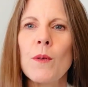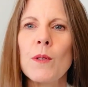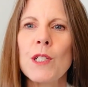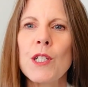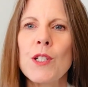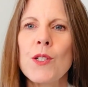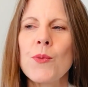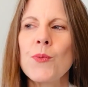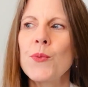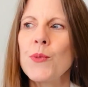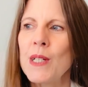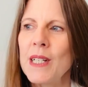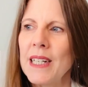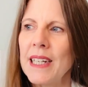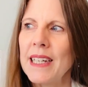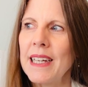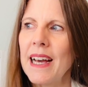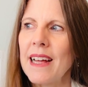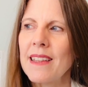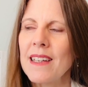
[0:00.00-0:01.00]
which is
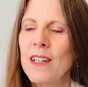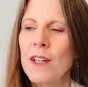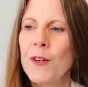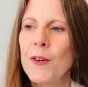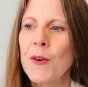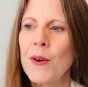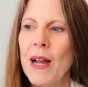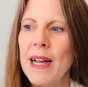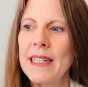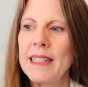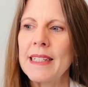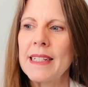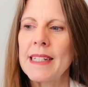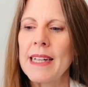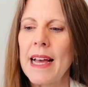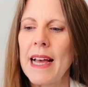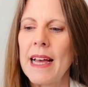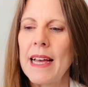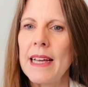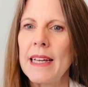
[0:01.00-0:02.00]
really, I think, a great
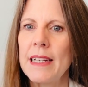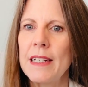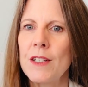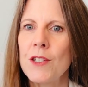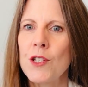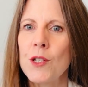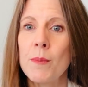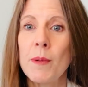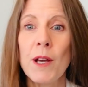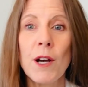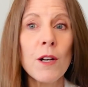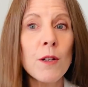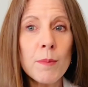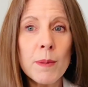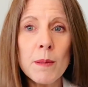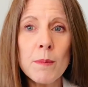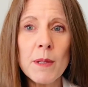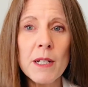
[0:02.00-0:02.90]
day to be open,